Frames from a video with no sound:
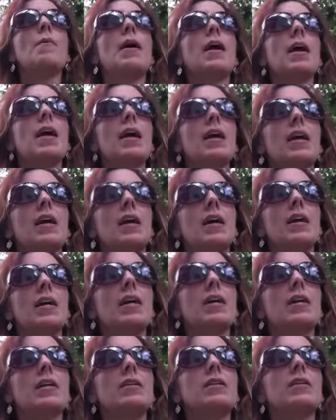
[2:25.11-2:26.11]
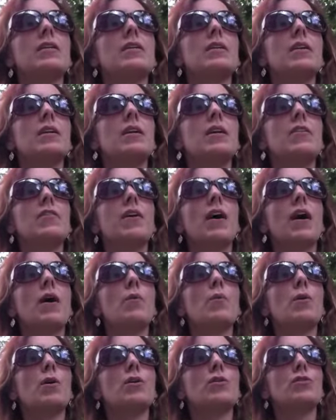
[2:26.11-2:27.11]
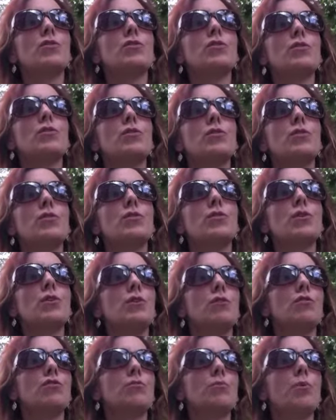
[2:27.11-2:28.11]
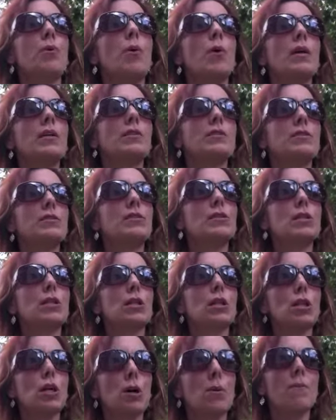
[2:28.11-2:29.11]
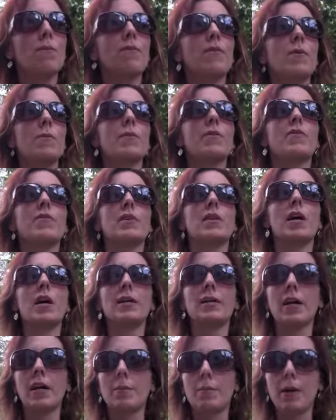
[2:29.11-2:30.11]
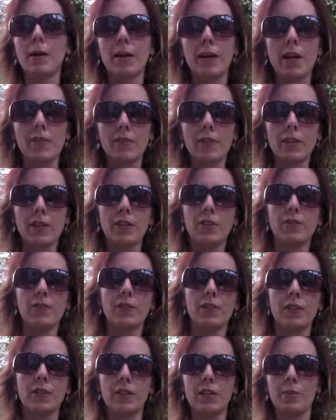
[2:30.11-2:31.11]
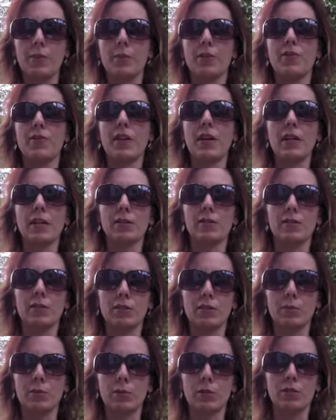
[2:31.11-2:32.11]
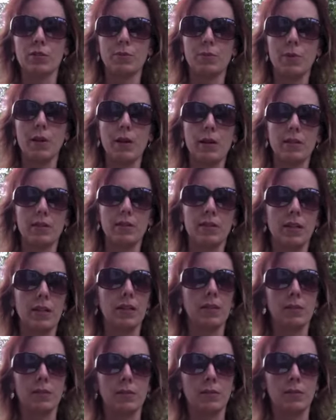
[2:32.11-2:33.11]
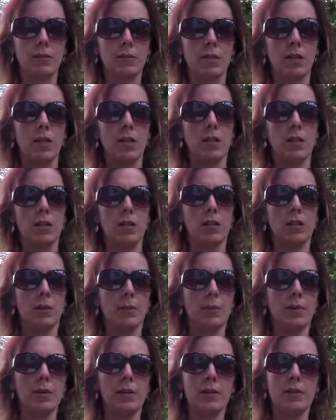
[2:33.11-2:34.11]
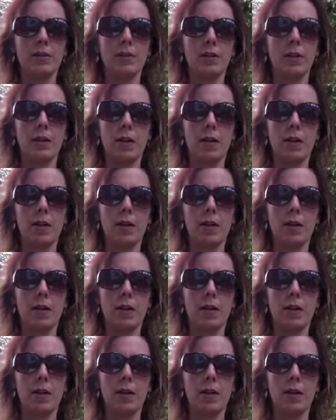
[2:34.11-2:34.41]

And if I were to use point-slope form of a line, I might have an infinite number of answers, which makes things a little bit